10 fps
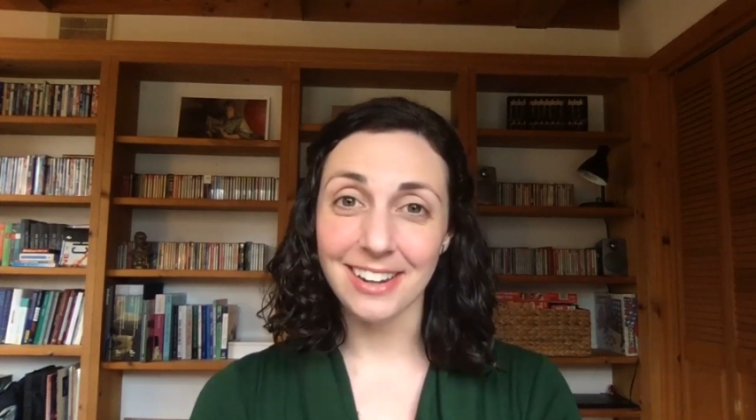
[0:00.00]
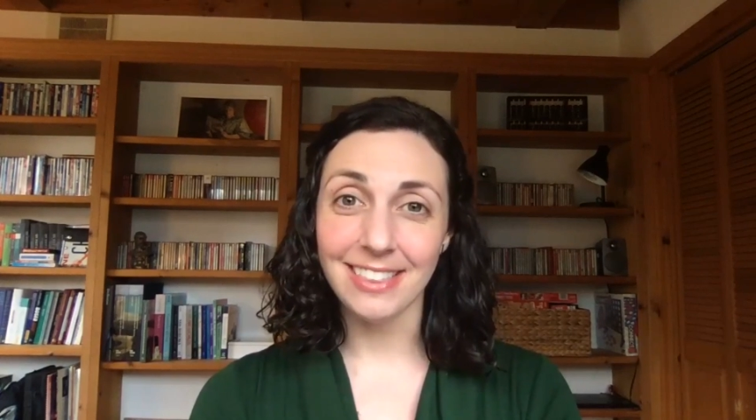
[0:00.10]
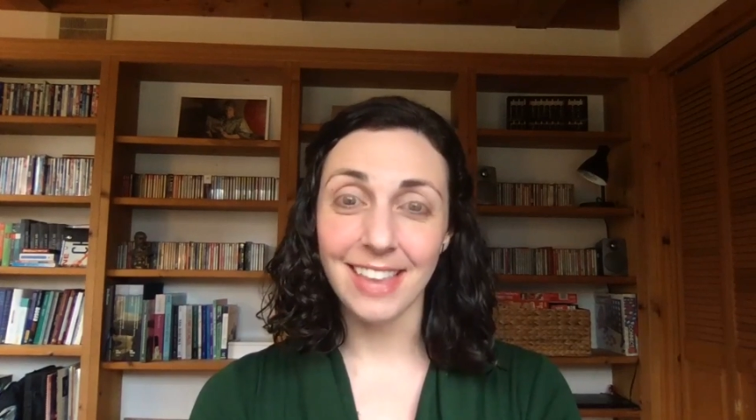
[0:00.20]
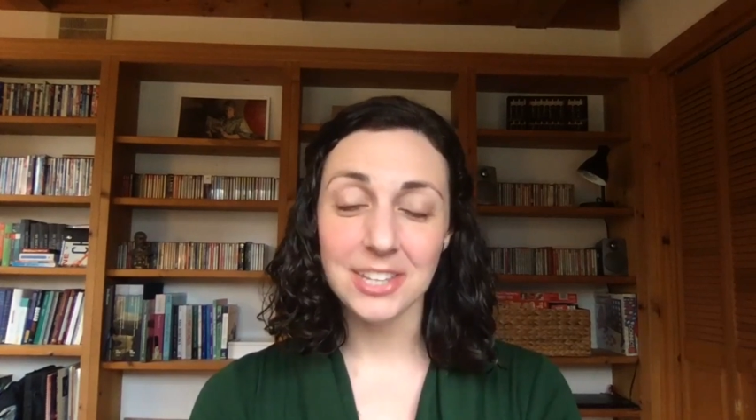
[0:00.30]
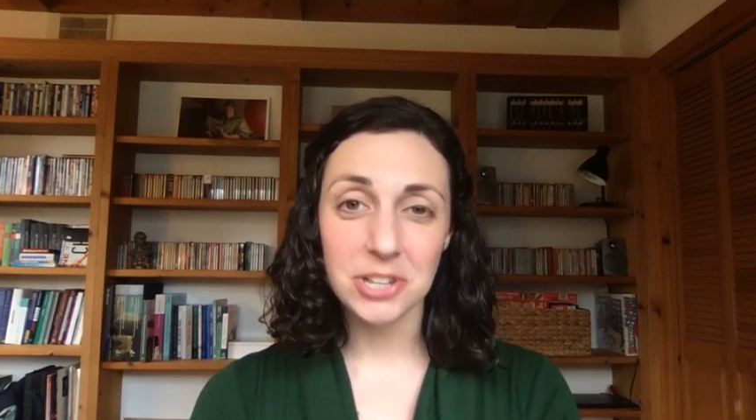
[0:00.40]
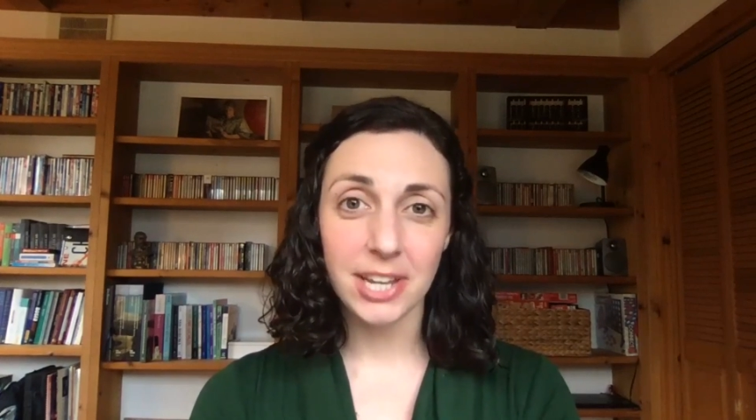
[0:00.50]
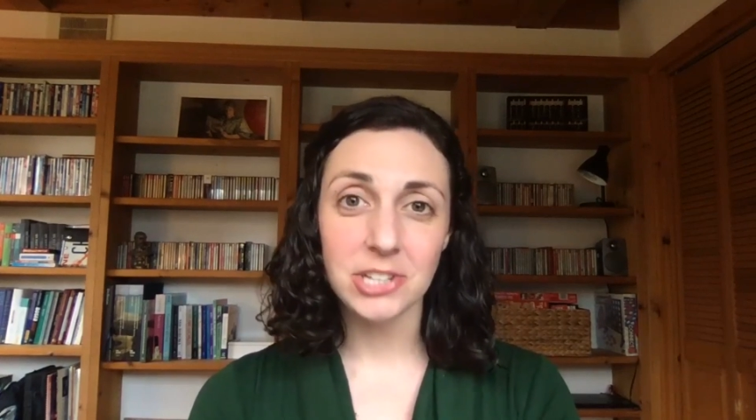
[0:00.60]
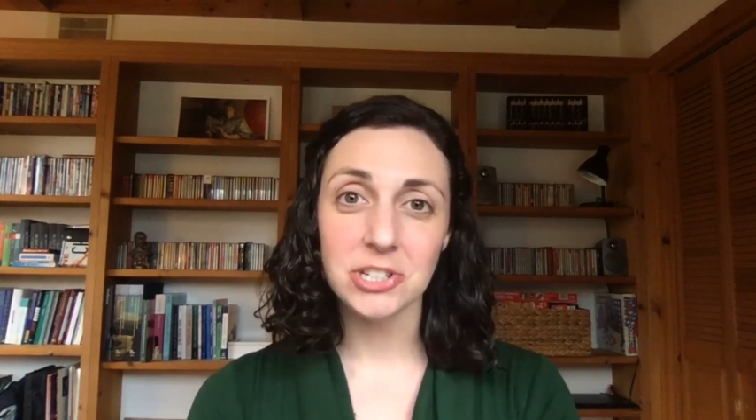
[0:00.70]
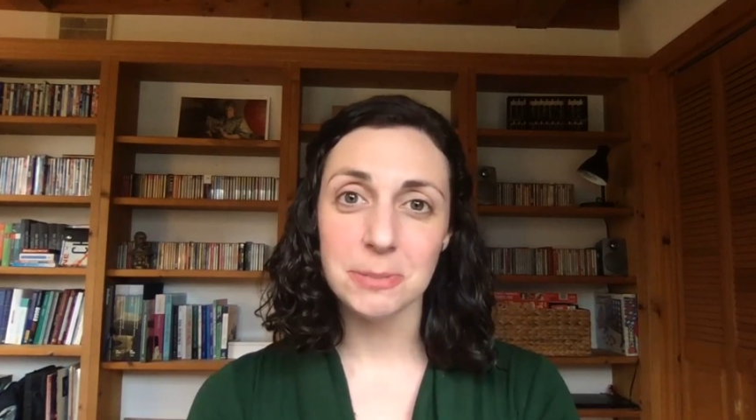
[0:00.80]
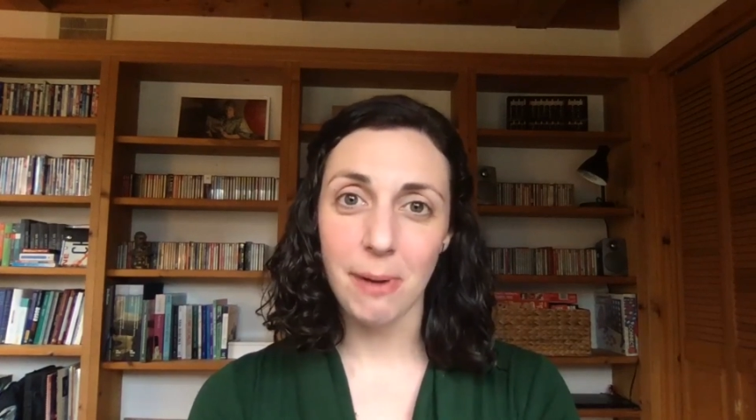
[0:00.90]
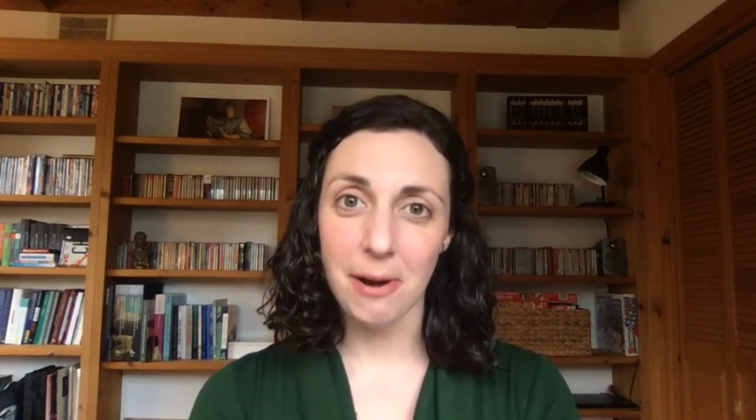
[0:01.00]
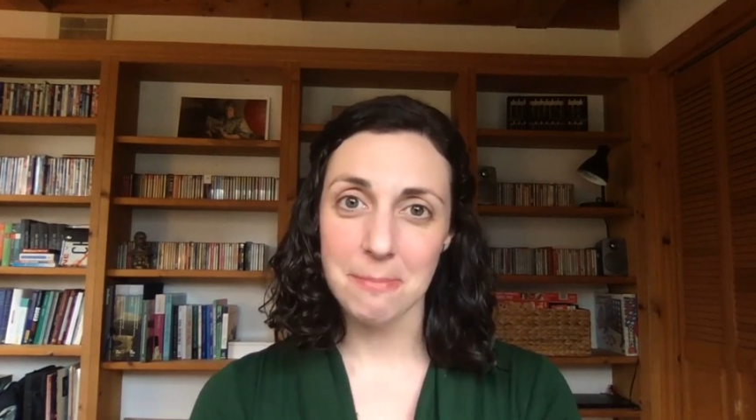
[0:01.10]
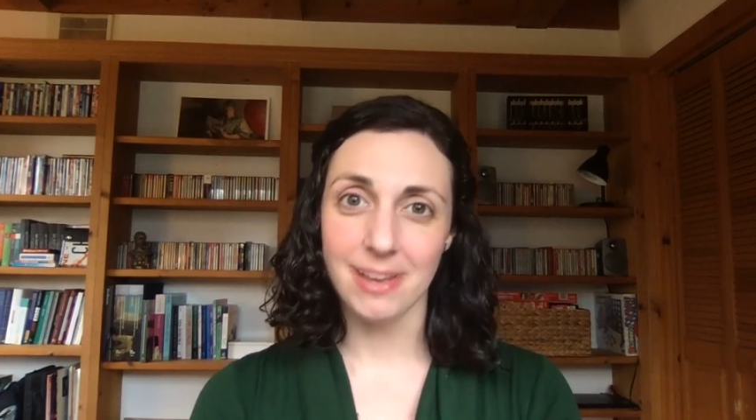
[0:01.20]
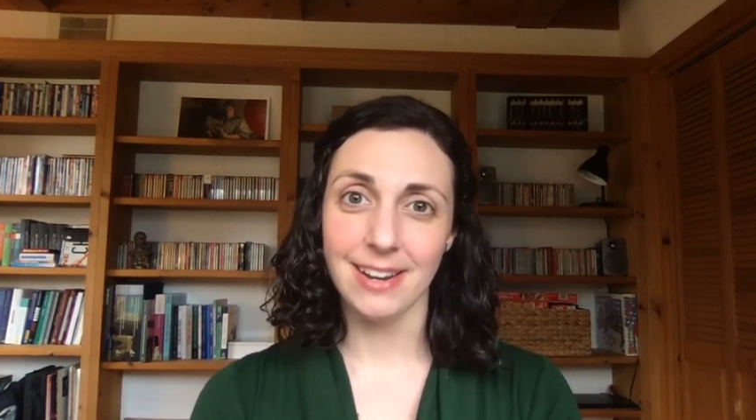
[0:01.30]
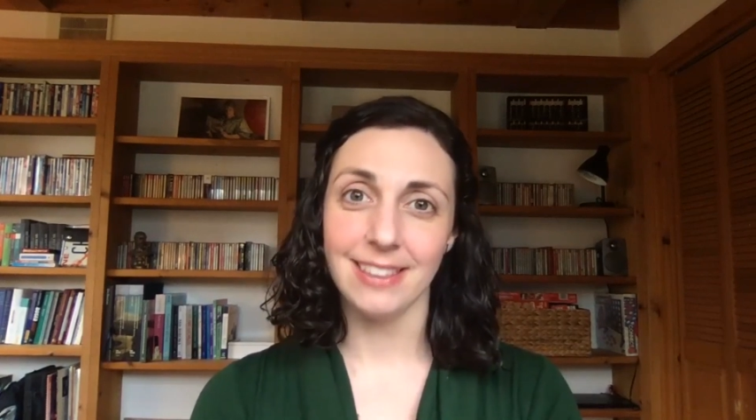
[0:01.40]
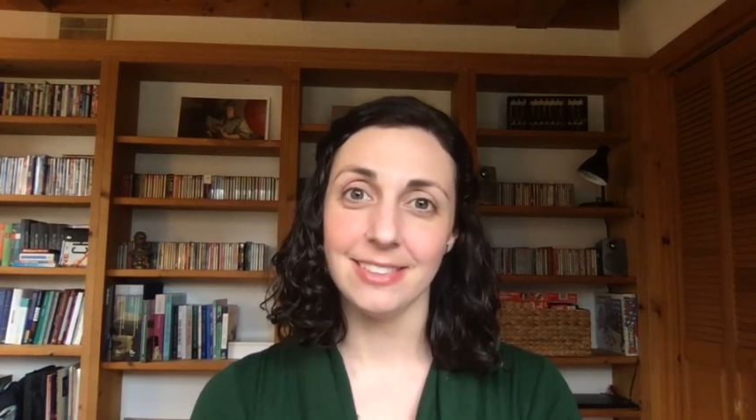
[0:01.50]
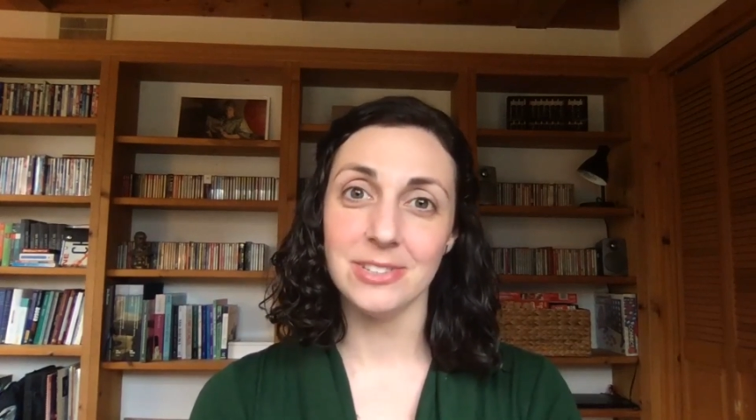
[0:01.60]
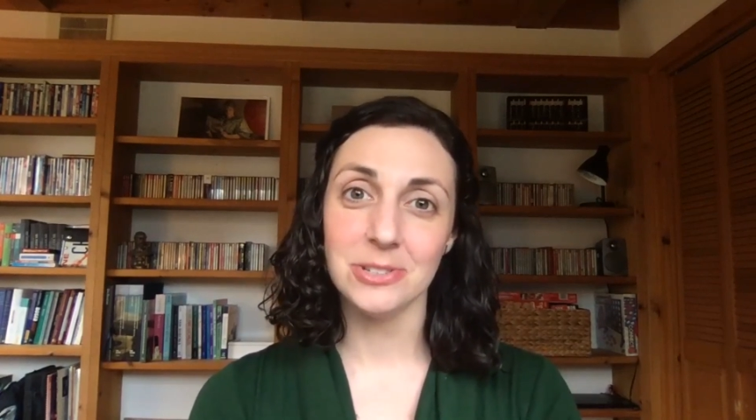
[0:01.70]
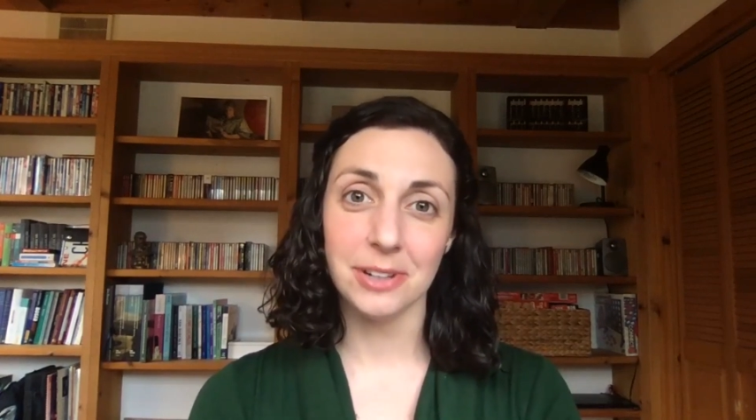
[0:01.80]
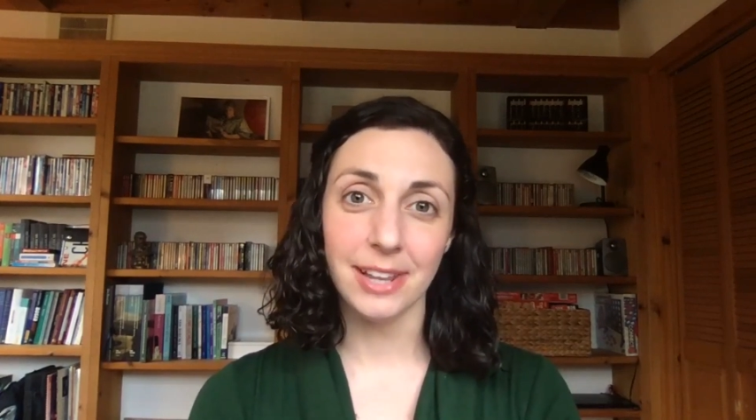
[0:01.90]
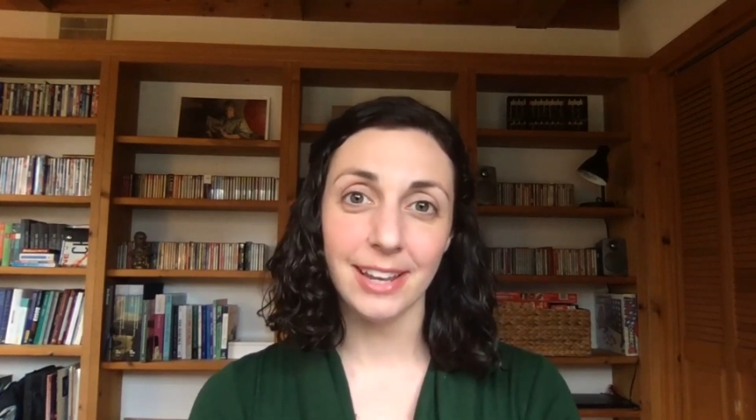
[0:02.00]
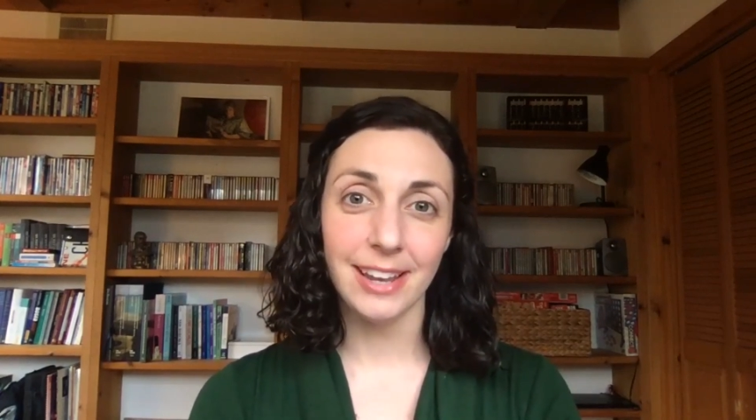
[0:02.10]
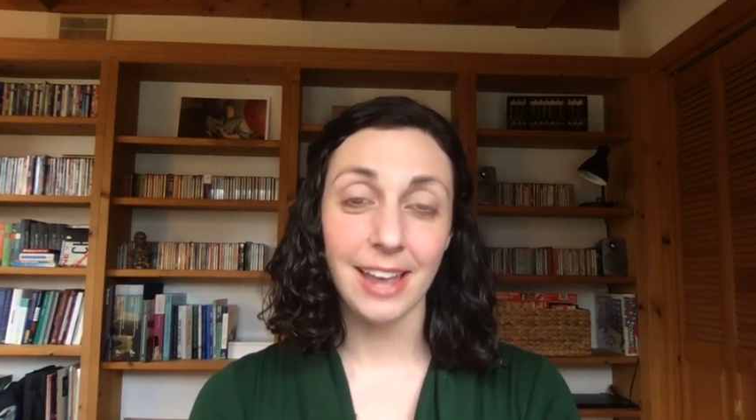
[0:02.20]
in the education department at the Sterling